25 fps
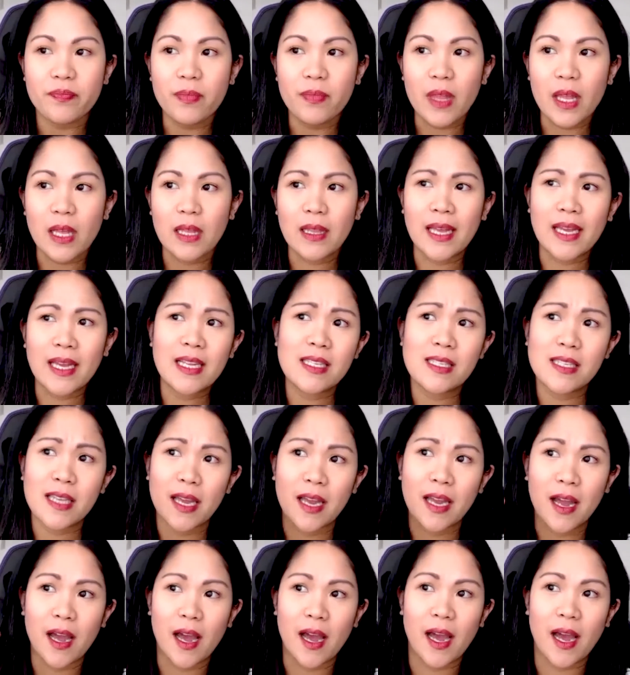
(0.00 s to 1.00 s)
like it's
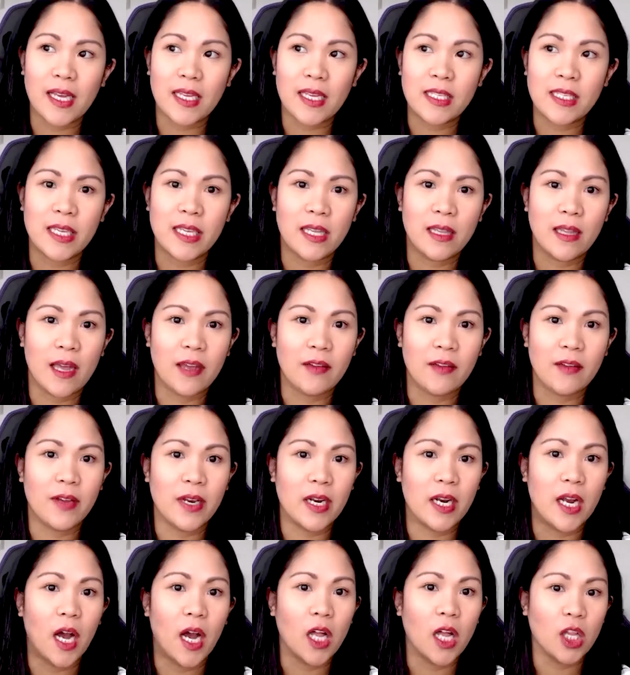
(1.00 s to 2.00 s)
like I see life
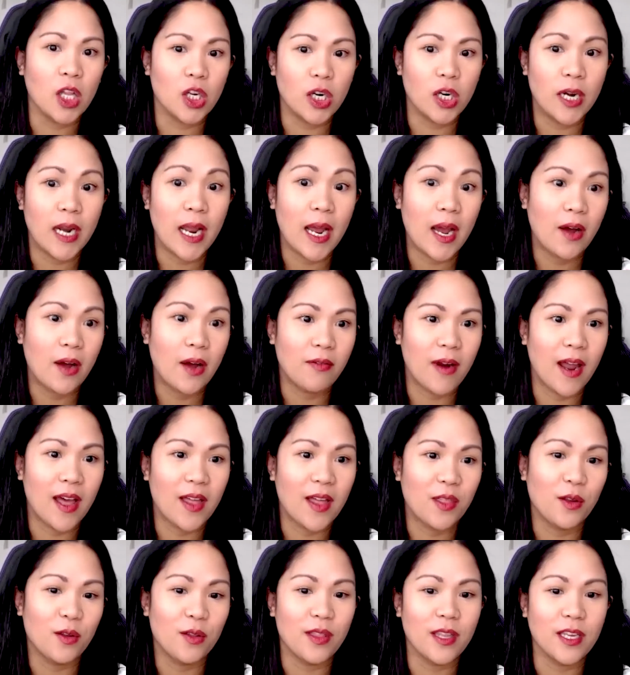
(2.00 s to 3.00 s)
in color now
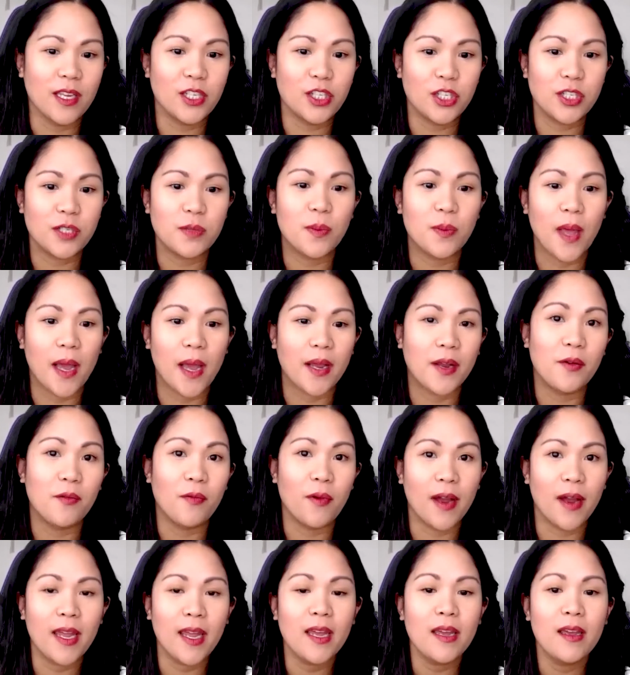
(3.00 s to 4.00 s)
rather than just black and
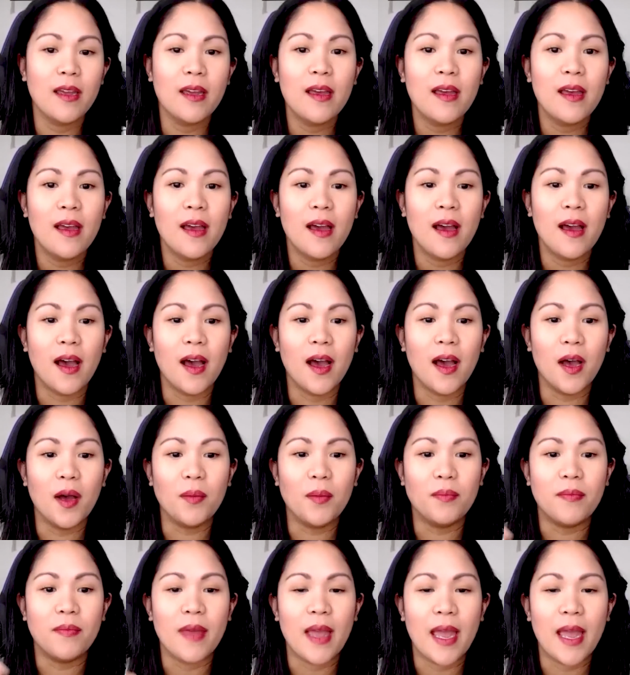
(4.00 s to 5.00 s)
white.
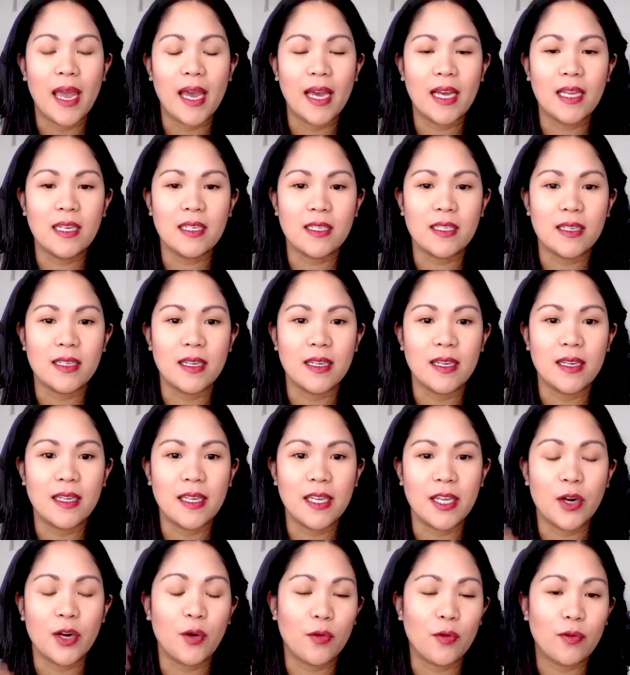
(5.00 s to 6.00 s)
And it
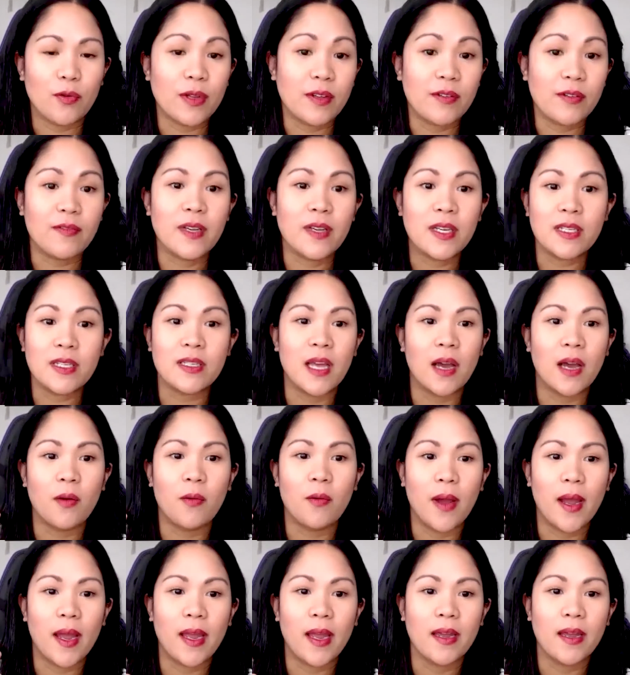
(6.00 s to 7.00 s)
really feels that
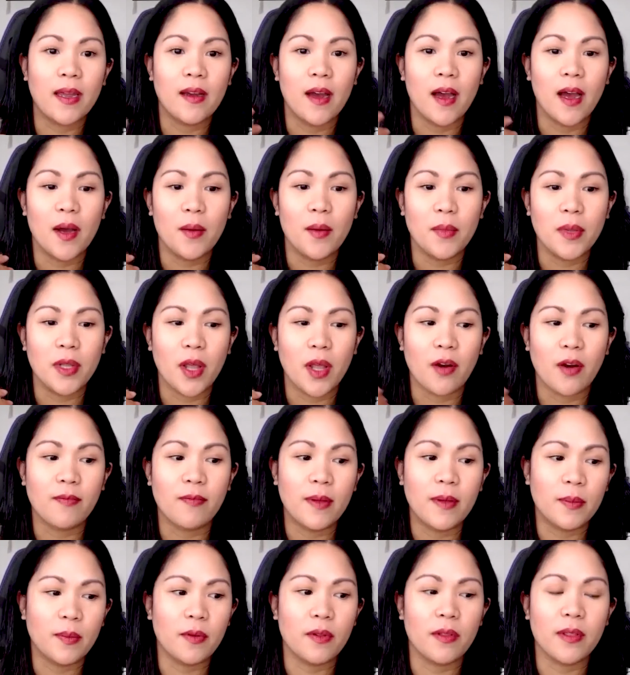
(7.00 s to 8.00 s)
way. A lot of
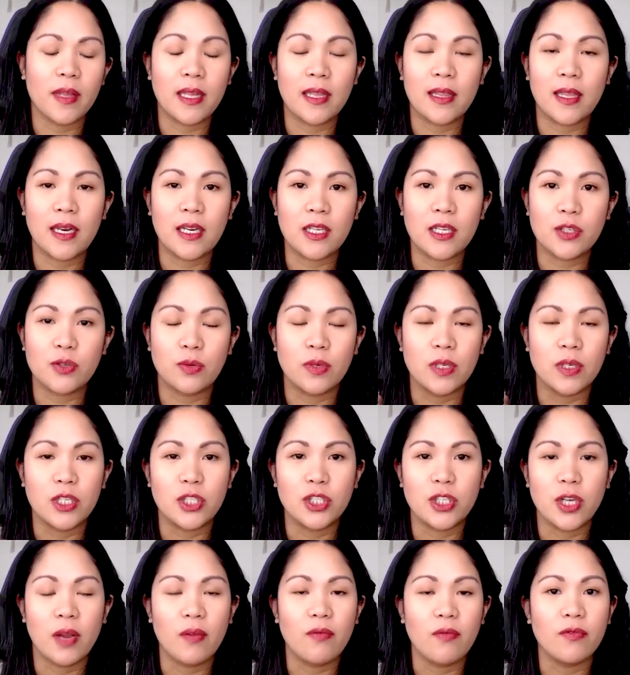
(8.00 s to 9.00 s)
people think that it's really
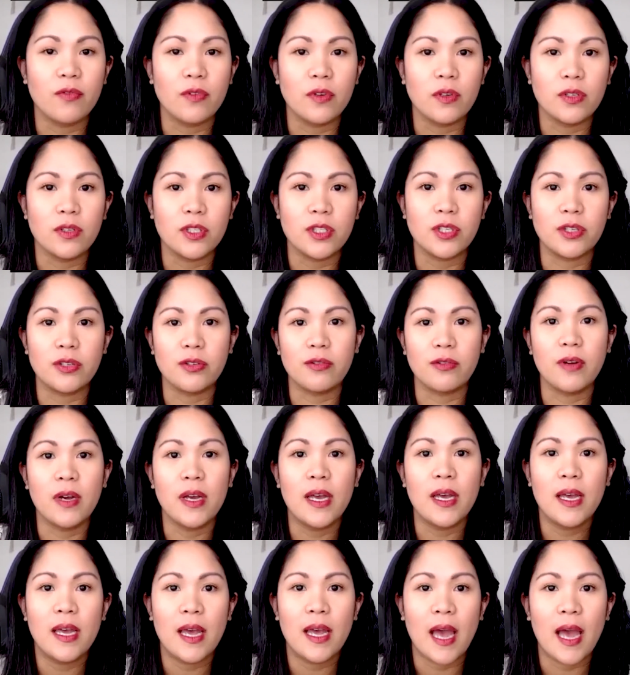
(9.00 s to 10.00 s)
shameful to
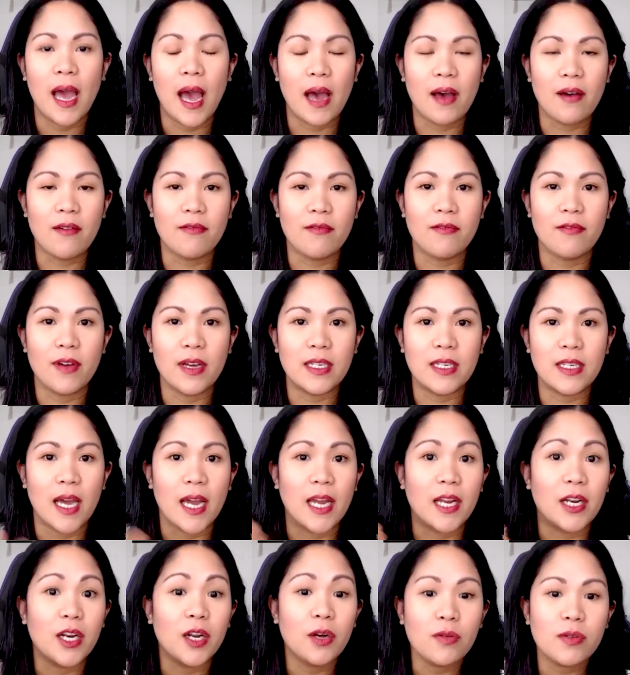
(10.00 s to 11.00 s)
have a
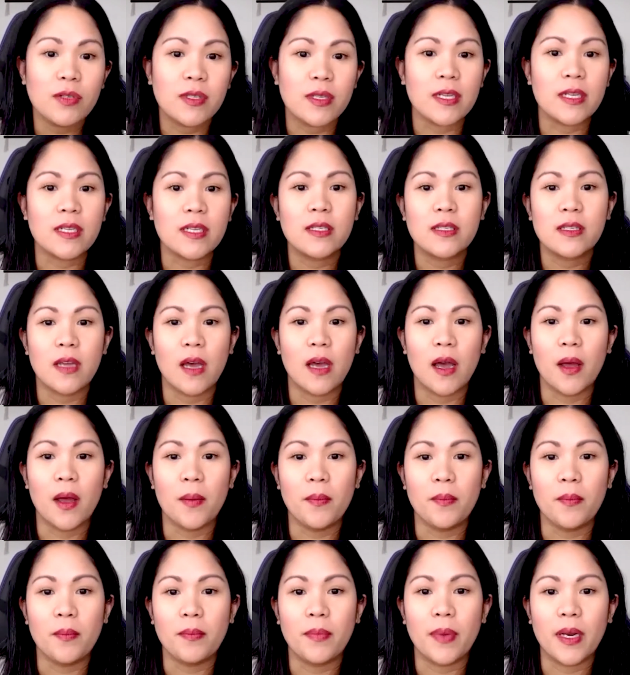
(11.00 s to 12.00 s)
diagnosis,
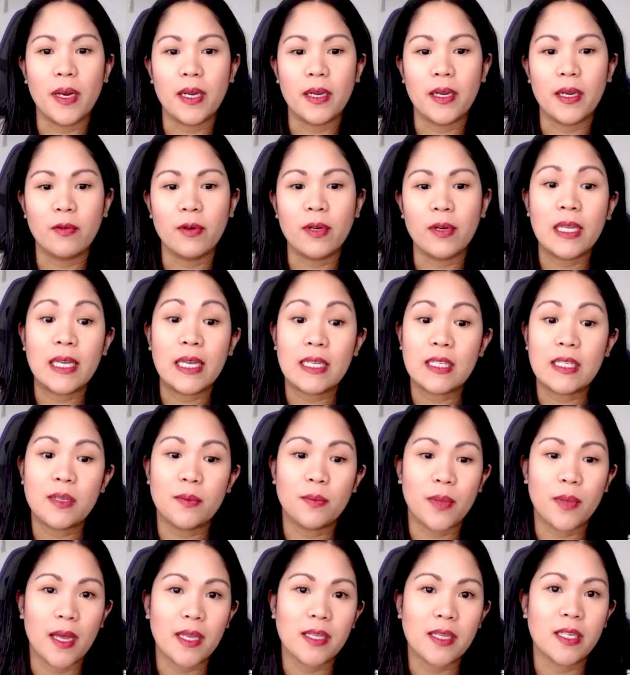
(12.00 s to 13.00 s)
but really it's a
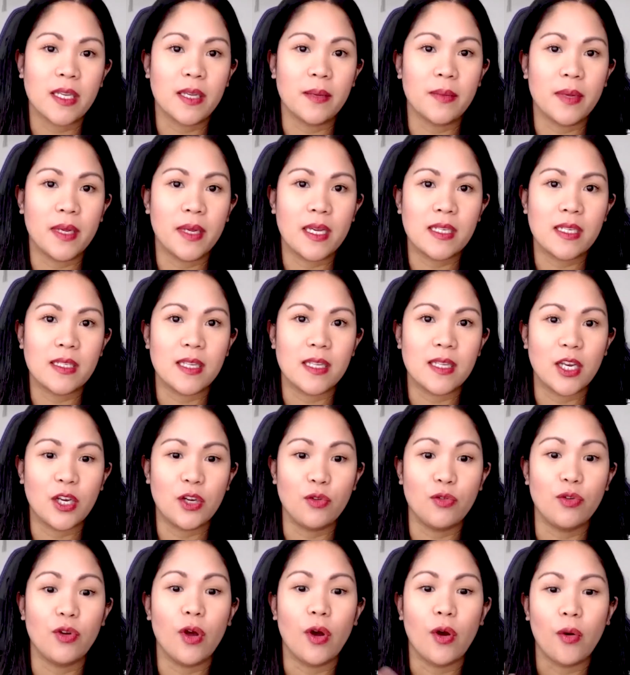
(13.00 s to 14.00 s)
blessing, because then
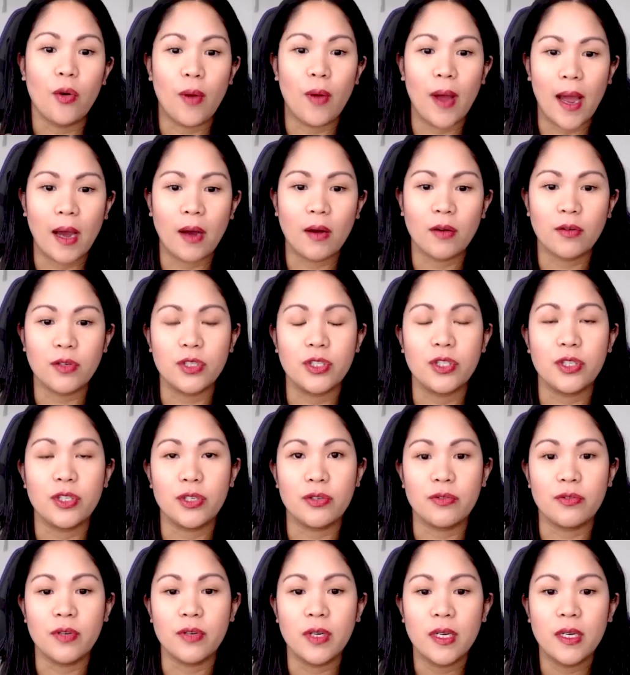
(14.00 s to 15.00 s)
you know how
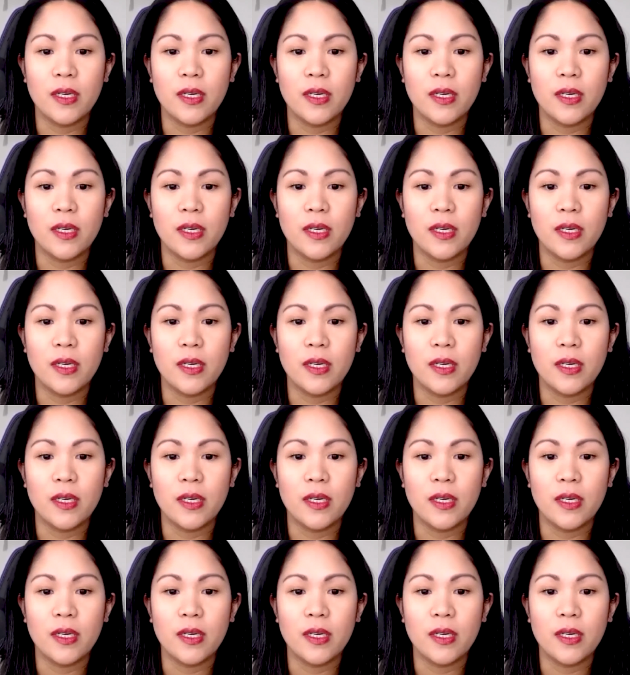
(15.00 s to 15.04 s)
to